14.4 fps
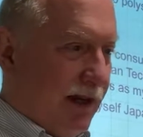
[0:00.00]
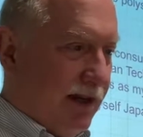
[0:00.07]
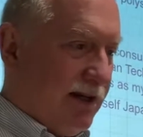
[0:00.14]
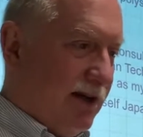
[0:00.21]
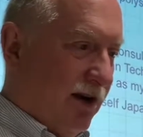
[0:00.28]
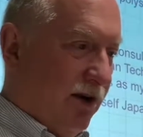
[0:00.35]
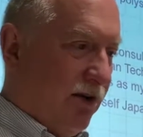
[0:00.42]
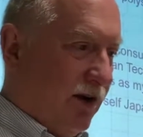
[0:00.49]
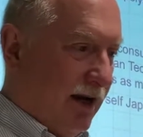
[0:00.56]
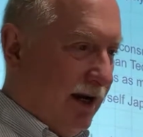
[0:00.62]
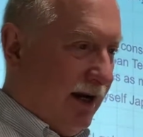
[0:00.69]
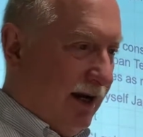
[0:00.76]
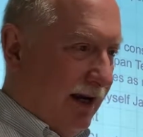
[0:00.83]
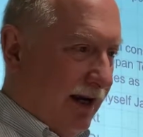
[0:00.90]
so
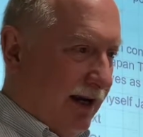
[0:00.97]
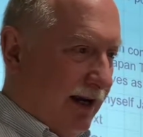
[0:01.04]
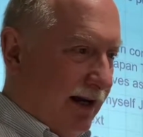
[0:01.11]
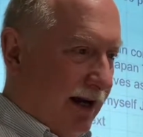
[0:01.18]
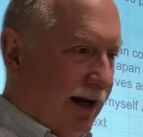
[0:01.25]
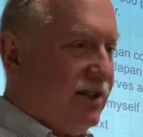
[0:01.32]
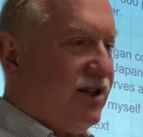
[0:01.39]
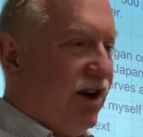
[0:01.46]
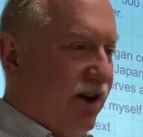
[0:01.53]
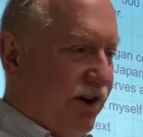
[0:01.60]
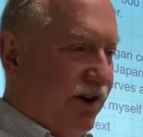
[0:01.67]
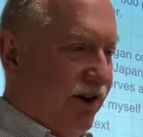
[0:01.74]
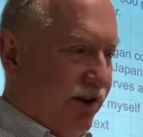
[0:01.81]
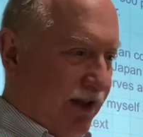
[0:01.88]
I
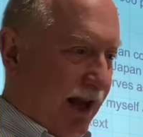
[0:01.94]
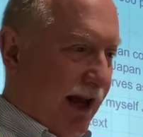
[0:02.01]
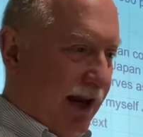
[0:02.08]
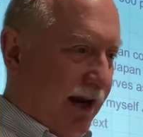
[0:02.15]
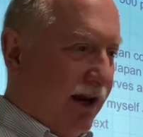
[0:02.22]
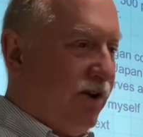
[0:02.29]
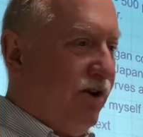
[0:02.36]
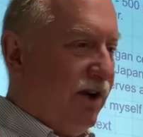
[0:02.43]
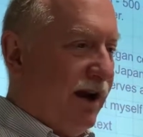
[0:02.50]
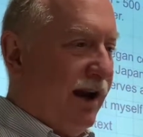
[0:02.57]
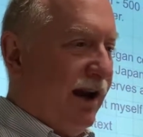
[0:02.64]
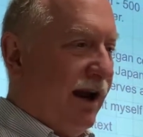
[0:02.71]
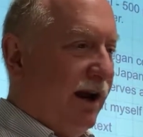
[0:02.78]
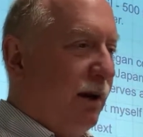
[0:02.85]
started here then. I
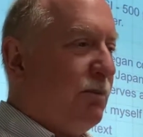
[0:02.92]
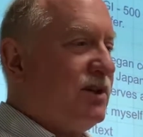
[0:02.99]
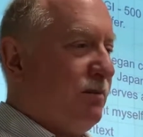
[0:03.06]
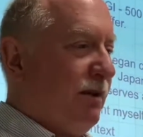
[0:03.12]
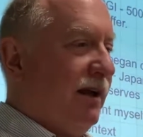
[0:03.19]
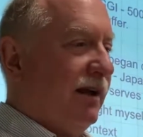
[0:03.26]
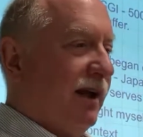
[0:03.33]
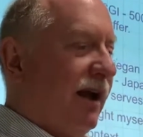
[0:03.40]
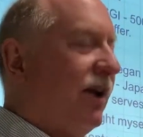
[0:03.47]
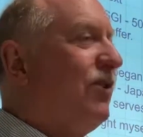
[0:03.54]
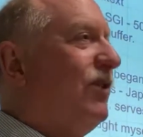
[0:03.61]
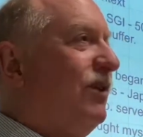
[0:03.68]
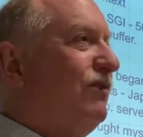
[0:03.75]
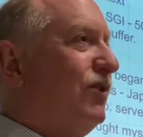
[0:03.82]
almost immediately, I
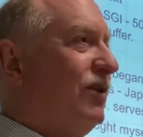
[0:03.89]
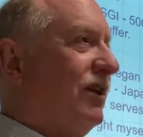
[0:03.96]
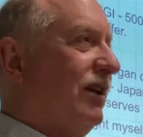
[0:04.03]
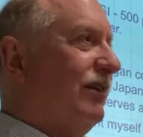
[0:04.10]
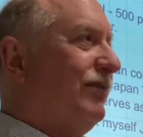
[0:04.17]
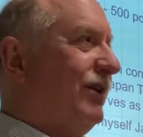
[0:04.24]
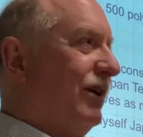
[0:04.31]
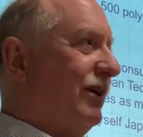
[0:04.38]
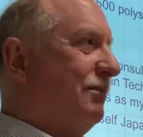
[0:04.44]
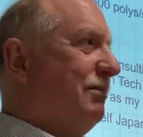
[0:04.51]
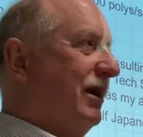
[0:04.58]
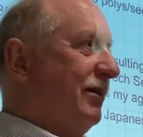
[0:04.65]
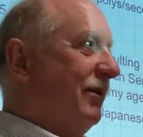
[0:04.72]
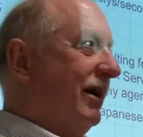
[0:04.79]
couldn't afford to live here,
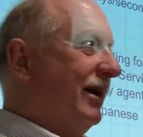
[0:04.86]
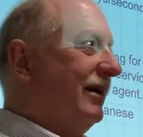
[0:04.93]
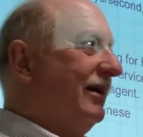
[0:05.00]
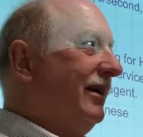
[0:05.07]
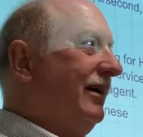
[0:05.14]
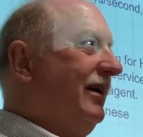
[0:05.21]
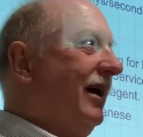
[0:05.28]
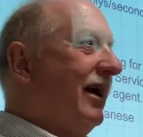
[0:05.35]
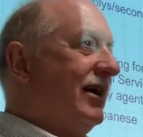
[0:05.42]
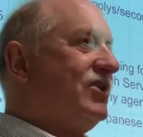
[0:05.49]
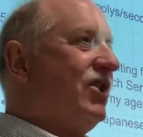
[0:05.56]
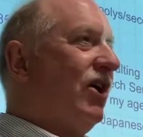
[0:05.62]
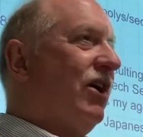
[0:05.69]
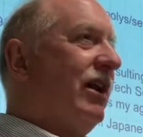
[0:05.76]
by the way. I
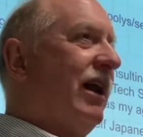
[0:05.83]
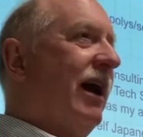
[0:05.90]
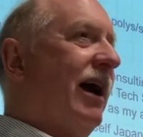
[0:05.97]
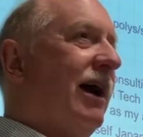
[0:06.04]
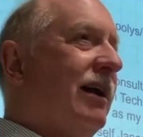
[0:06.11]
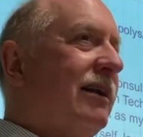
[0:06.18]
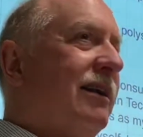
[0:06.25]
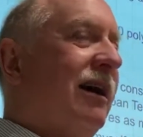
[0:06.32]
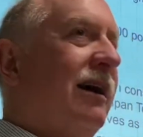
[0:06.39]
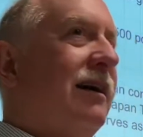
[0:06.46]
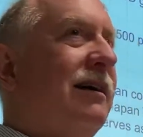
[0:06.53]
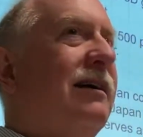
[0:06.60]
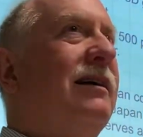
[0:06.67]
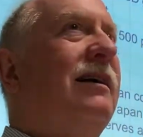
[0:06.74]
started at
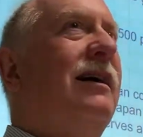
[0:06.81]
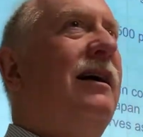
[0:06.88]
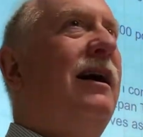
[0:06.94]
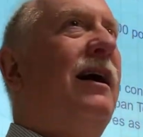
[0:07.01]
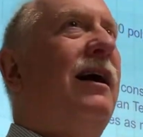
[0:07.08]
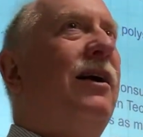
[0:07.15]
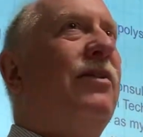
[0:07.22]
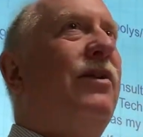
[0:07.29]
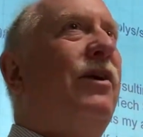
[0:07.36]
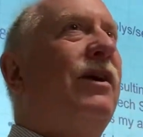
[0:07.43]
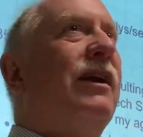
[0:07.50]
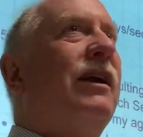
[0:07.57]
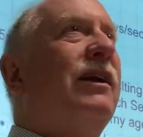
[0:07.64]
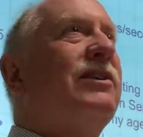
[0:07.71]

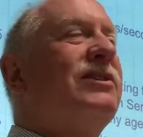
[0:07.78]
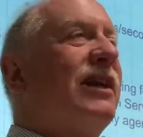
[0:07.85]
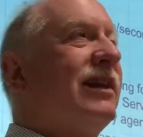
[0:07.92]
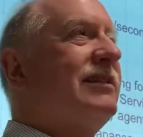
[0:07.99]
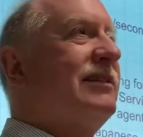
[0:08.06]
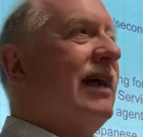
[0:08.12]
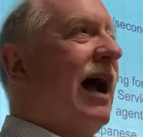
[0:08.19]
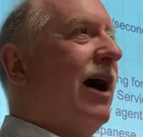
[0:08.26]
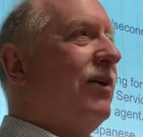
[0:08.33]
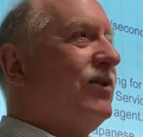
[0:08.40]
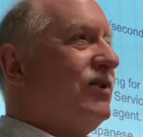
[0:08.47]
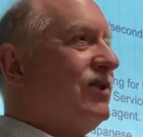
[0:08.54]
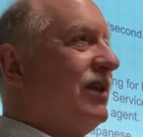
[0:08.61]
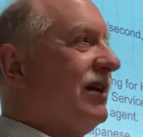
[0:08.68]

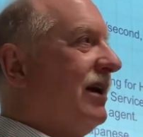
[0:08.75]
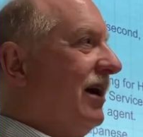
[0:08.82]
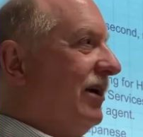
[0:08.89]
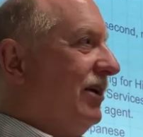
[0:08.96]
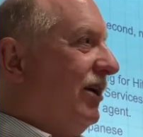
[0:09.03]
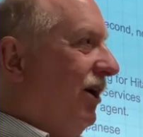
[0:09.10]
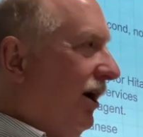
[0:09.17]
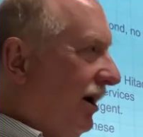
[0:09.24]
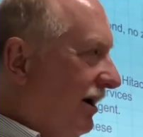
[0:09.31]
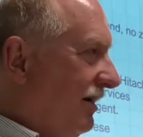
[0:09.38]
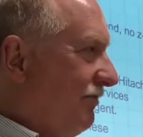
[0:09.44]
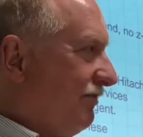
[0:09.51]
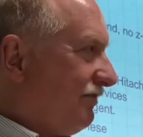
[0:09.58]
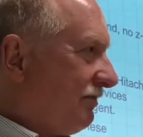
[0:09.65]
$36,000 a year.
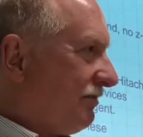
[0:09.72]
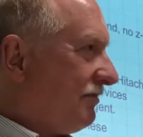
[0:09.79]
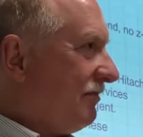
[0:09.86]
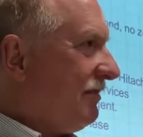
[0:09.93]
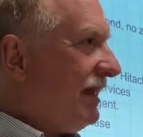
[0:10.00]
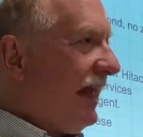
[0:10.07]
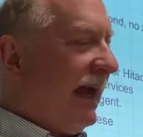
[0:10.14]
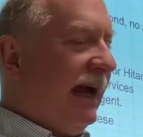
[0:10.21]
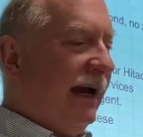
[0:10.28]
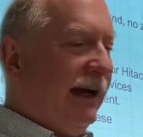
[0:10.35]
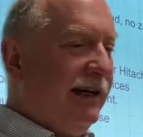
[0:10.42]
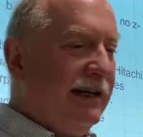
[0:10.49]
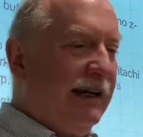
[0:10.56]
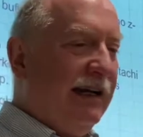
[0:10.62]

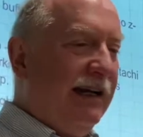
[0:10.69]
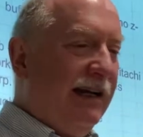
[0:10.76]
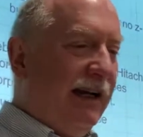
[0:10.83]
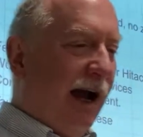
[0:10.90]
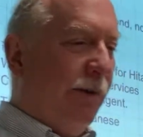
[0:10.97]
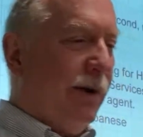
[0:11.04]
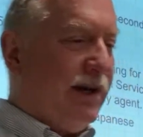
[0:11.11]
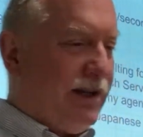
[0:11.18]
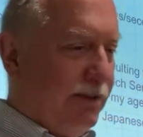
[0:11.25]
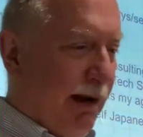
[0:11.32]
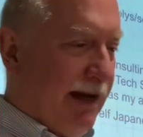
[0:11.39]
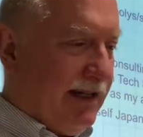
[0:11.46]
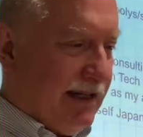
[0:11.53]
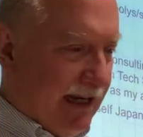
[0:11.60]
And I went to
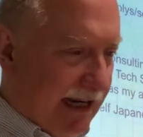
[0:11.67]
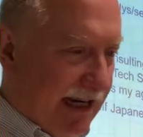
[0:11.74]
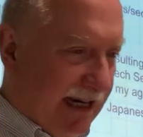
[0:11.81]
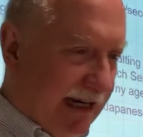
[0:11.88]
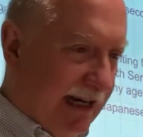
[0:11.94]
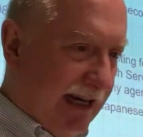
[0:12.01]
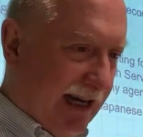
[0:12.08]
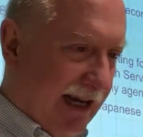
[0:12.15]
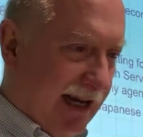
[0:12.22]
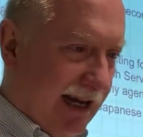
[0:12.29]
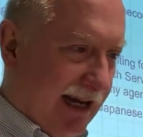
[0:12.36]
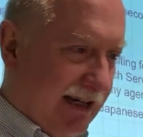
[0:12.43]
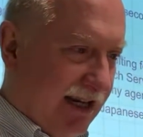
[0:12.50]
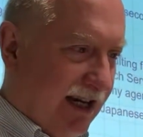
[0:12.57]
my dean,
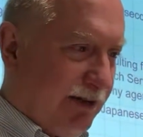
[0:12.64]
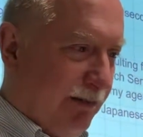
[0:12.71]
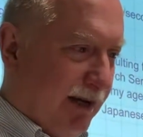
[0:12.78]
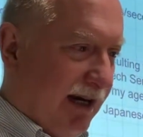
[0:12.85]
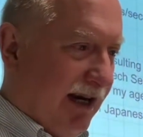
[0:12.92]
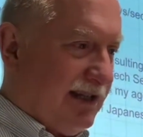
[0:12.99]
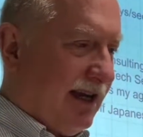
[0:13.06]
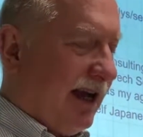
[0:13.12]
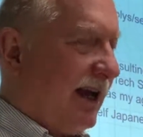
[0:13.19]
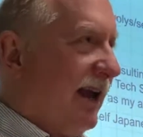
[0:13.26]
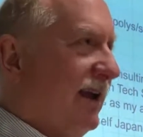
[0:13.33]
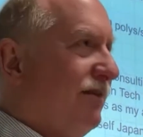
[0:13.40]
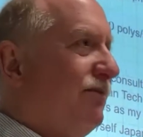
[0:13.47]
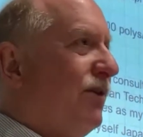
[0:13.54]
and I talked to my dean, I said, I
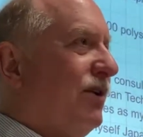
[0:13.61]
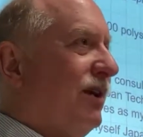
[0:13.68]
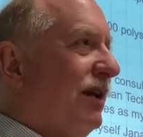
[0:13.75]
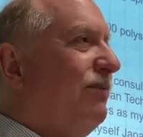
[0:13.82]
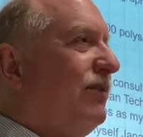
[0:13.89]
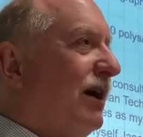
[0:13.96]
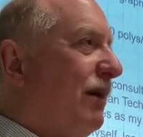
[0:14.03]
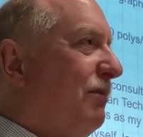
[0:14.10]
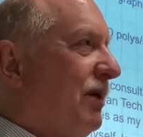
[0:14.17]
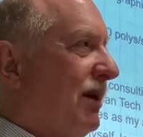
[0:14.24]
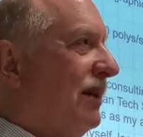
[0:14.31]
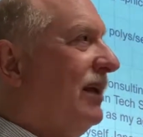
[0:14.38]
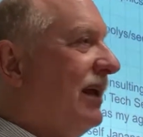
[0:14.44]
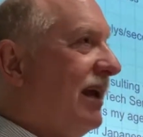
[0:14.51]
can't afford to live here, I'm
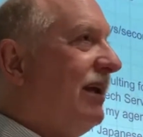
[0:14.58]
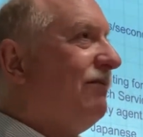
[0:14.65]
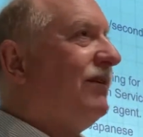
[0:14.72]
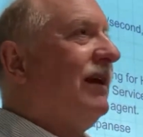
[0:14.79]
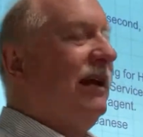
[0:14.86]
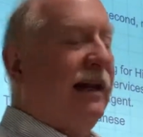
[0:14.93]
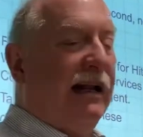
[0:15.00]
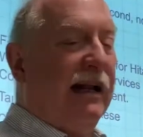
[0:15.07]
gonna leave.